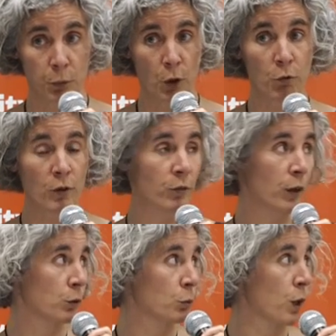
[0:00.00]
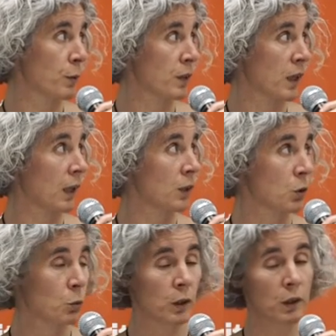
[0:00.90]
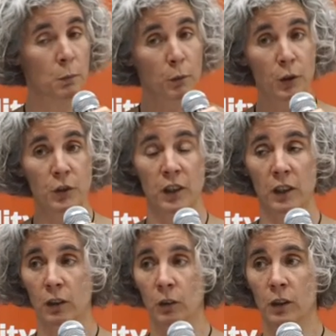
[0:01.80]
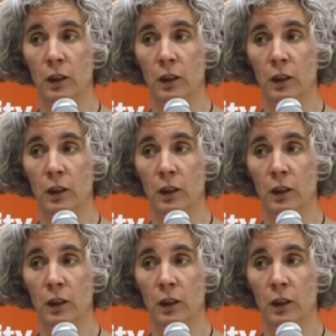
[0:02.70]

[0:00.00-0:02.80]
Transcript: pro-referendum websites were emerging on